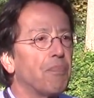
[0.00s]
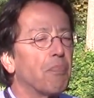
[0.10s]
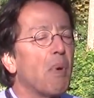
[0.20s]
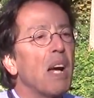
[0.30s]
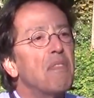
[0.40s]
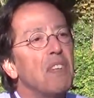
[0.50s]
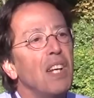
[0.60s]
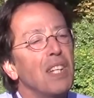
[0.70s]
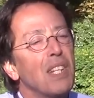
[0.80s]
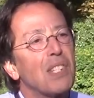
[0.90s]
My
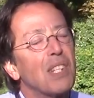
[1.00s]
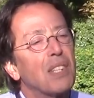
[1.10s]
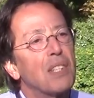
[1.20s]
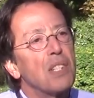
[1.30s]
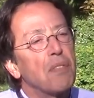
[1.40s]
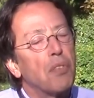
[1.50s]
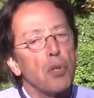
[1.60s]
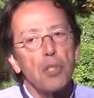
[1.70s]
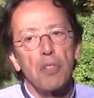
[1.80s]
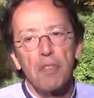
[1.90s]
feeling is that this
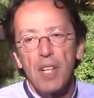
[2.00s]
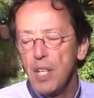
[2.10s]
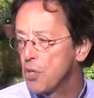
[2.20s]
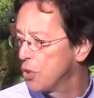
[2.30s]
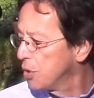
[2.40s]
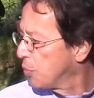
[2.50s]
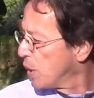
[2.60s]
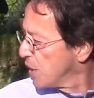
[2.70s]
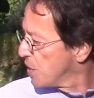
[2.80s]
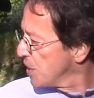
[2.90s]
force of nature, the
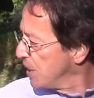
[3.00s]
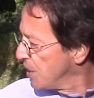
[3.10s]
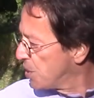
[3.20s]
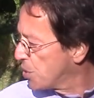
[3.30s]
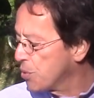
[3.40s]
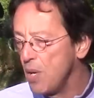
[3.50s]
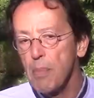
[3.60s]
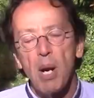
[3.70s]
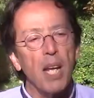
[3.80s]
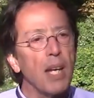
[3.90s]
one that's in the
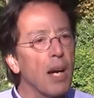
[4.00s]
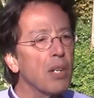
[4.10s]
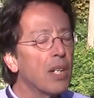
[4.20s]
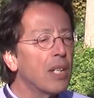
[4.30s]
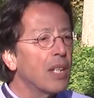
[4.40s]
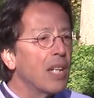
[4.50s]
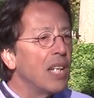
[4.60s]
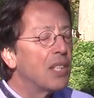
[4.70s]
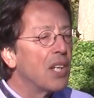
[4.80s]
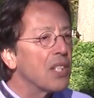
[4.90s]
stream right now,
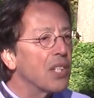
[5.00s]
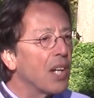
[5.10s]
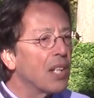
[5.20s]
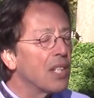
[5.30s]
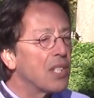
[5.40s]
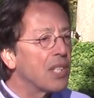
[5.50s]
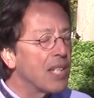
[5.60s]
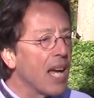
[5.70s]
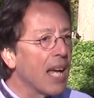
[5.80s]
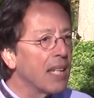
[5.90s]
it doesn't
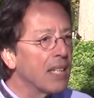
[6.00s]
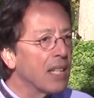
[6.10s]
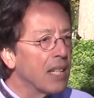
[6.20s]
understand